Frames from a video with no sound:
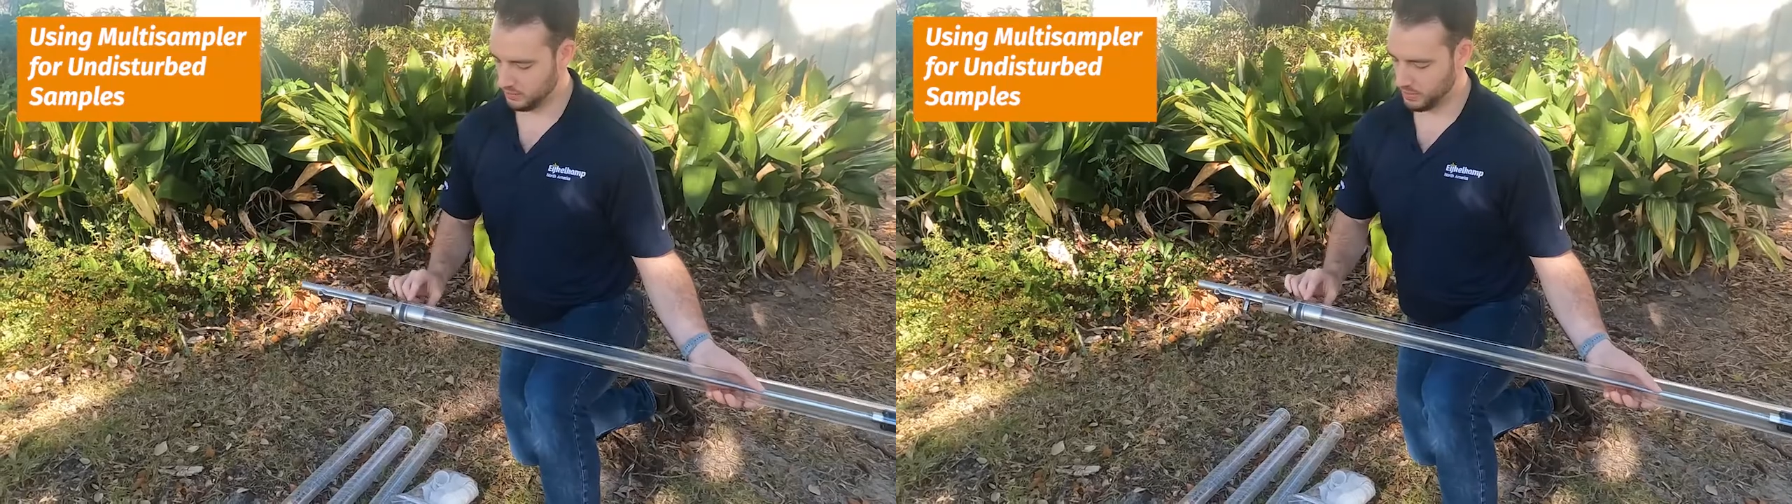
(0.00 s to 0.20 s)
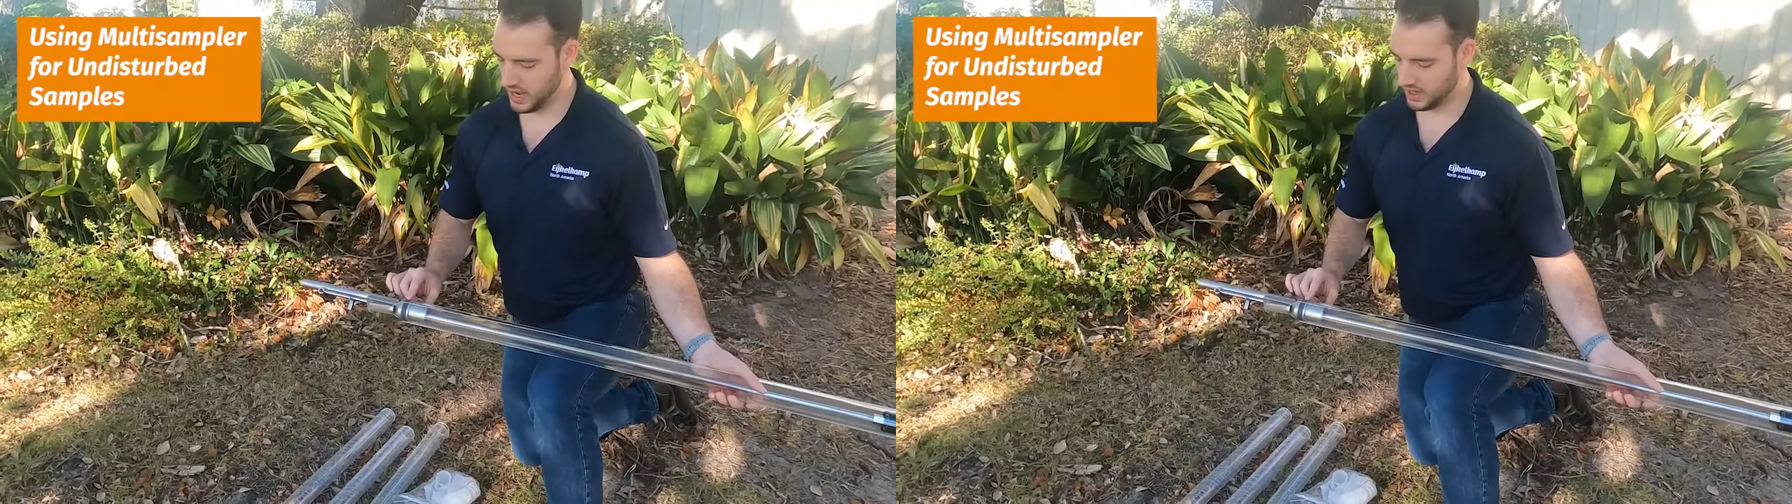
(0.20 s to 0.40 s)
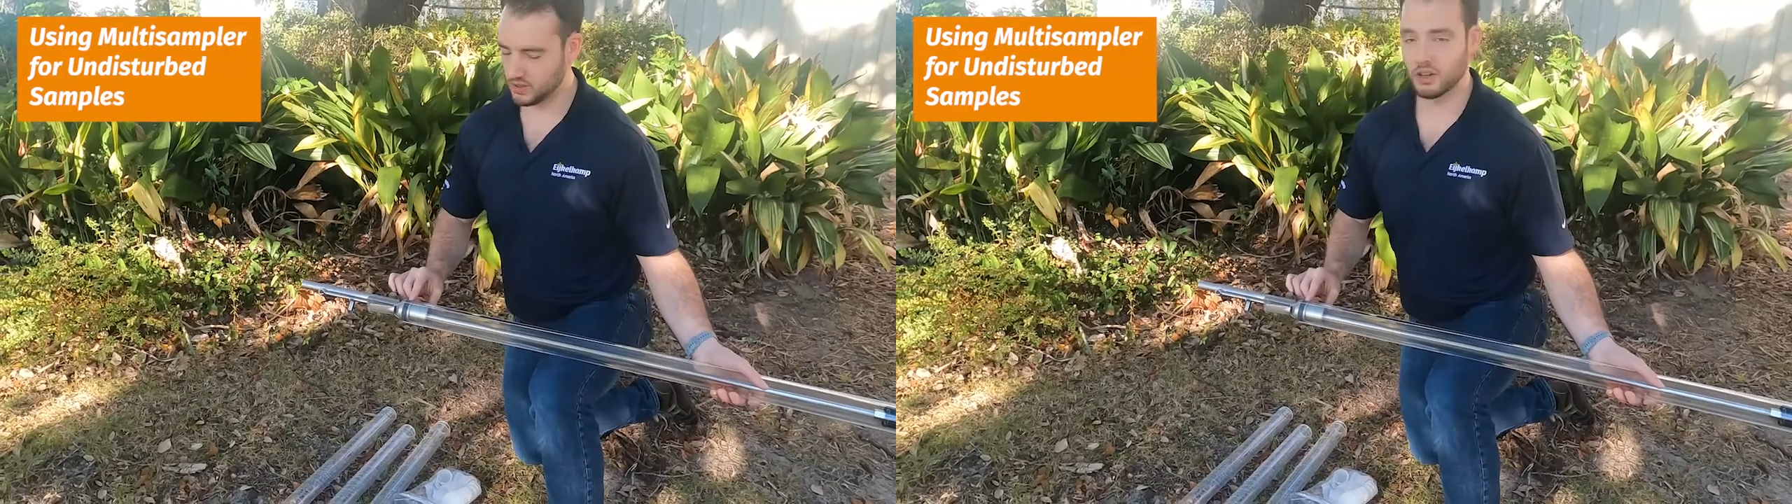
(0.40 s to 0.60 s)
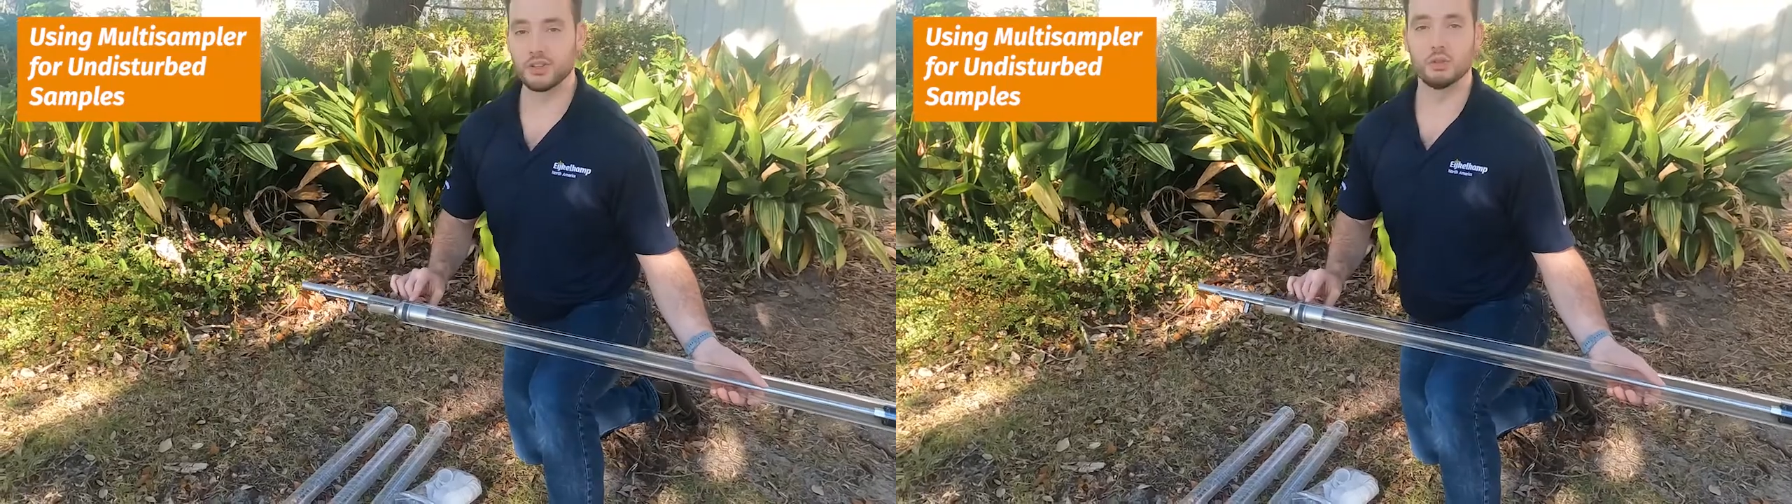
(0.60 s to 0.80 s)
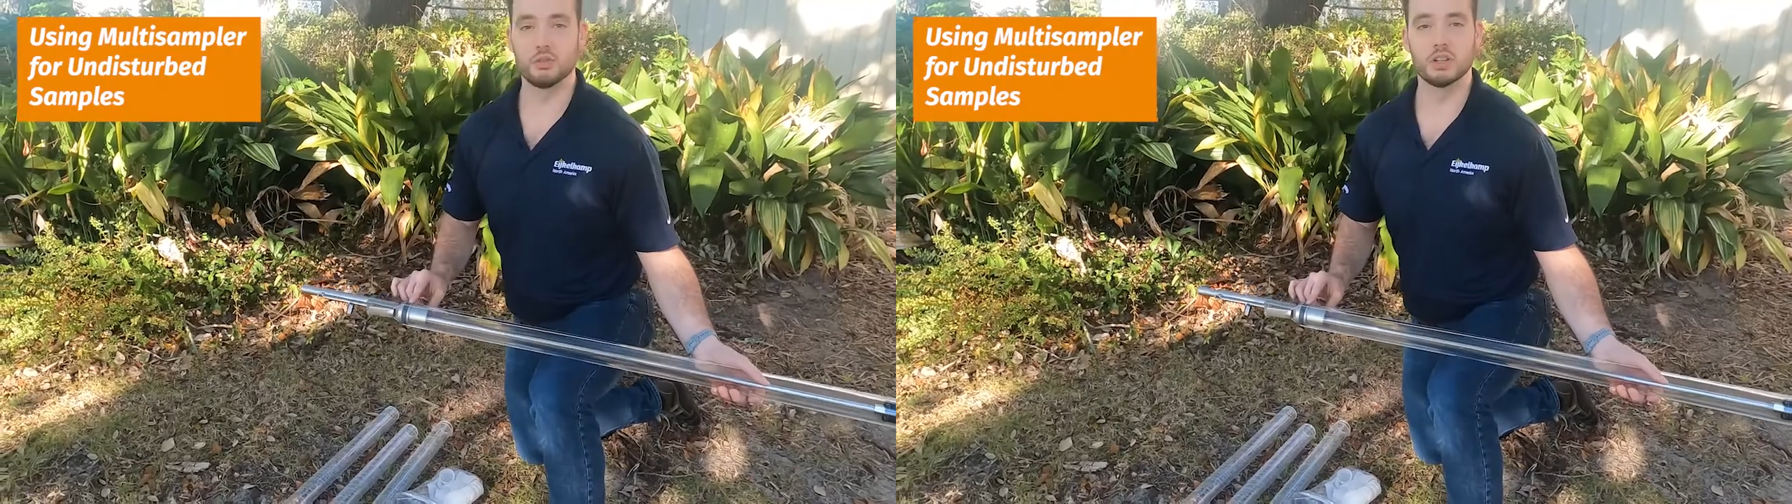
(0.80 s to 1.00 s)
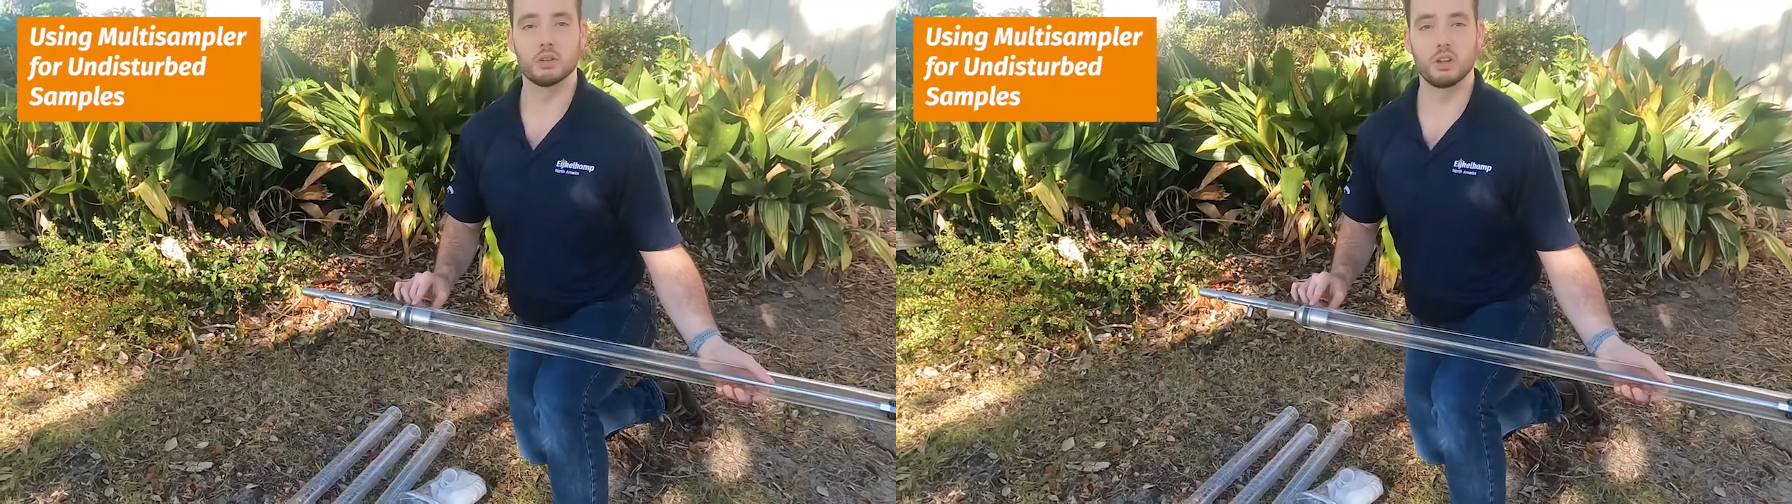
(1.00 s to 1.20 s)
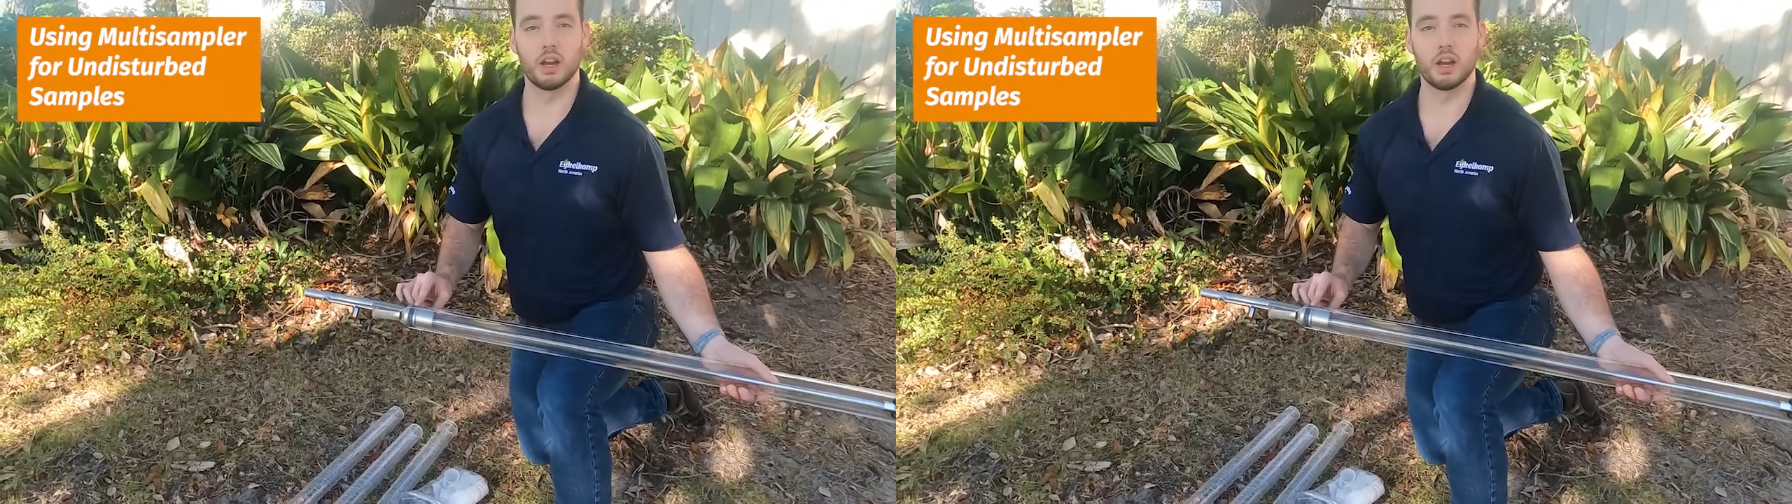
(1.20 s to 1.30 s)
The back is also just